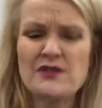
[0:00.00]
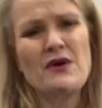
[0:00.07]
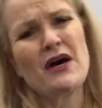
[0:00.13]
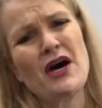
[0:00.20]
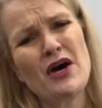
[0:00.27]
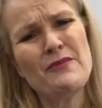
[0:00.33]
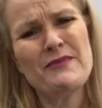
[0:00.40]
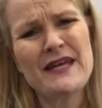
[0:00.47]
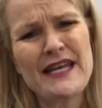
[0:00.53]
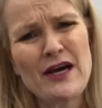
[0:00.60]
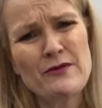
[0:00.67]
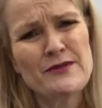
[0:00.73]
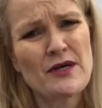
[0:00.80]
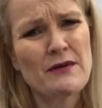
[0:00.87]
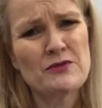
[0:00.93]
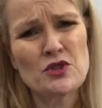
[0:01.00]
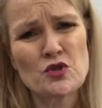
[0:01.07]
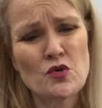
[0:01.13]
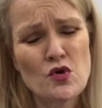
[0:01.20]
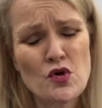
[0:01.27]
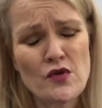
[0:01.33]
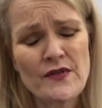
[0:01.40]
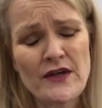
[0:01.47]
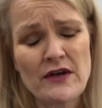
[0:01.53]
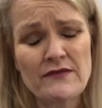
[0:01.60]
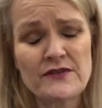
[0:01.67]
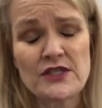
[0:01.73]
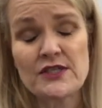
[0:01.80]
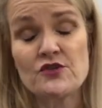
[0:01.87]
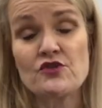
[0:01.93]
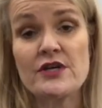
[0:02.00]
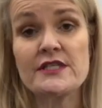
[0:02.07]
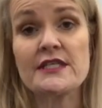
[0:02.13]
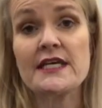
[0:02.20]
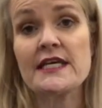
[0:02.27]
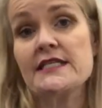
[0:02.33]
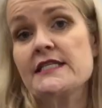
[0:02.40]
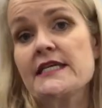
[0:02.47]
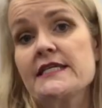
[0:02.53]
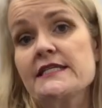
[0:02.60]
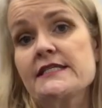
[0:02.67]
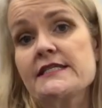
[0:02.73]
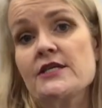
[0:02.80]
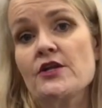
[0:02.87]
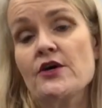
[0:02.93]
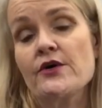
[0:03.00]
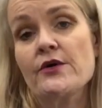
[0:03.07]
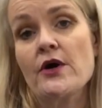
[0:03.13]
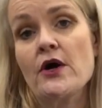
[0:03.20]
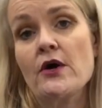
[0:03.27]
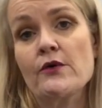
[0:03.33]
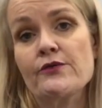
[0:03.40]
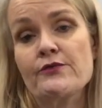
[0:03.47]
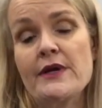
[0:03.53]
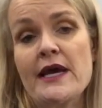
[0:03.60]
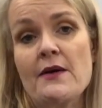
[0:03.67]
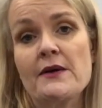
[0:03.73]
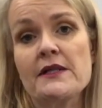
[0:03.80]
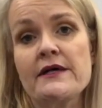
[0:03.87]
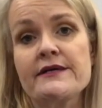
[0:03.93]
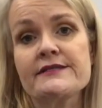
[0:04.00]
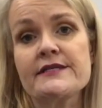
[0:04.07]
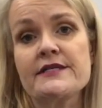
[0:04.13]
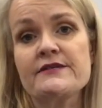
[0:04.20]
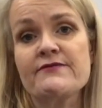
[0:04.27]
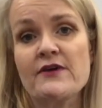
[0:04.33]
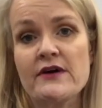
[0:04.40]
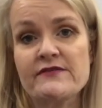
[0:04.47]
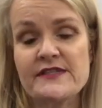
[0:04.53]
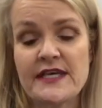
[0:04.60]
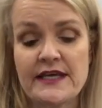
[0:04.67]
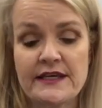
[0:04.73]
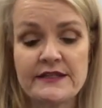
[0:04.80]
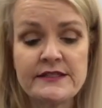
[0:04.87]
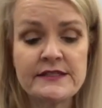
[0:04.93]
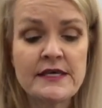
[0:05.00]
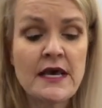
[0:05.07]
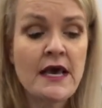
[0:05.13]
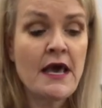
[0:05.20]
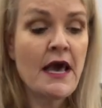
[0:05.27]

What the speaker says: So I hope that helps. I'm sure that I've just tried to condense, a whole 3-hour class into 5 seconds,